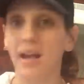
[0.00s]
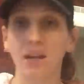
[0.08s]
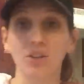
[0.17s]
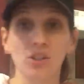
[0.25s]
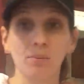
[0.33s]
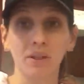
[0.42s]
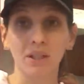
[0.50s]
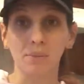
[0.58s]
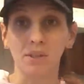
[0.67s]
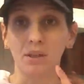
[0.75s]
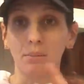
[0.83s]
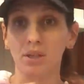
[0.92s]
And I just picked up
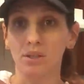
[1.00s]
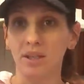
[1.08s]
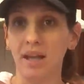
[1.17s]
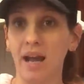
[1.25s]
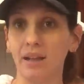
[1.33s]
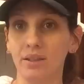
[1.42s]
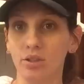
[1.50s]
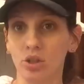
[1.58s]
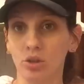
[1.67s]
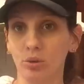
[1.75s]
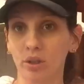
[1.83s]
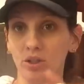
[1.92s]
some gallon
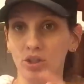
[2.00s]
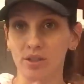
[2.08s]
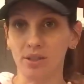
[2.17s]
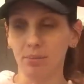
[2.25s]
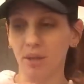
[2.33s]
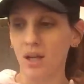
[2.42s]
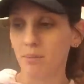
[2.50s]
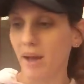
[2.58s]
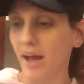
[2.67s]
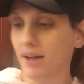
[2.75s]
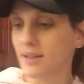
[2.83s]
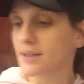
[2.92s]
storage Ziploc
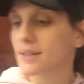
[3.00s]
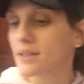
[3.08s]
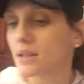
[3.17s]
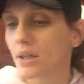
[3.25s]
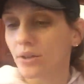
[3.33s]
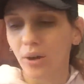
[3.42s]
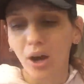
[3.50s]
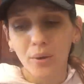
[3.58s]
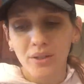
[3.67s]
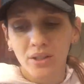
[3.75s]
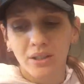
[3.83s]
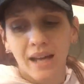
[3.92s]
bags. They're
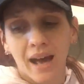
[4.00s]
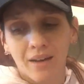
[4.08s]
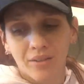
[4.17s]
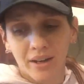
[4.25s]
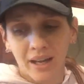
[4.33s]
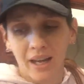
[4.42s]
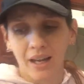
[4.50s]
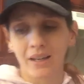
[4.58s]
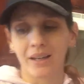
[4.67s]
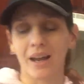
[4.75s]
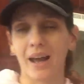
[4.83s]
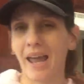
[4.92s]
always good to have on hand,
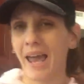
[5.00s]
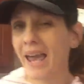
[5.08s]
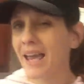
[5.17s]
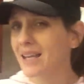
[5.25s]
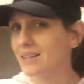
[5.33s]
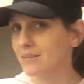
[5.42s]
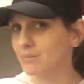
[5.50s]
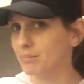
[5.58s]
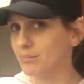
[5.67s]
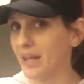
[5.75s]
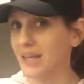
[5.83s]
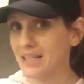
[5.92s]
and I hate
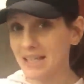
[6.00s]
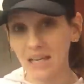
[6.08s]
like